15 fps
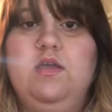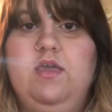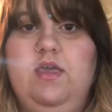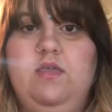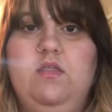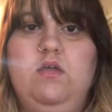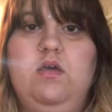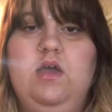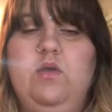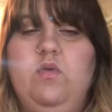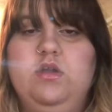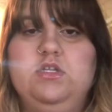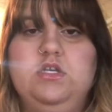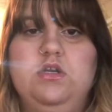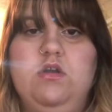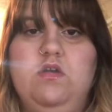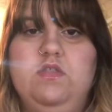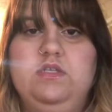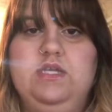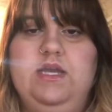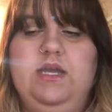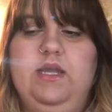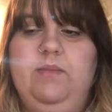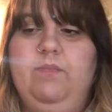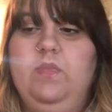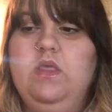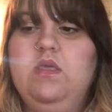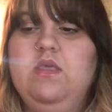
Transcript: Kayla, I watch her all the time,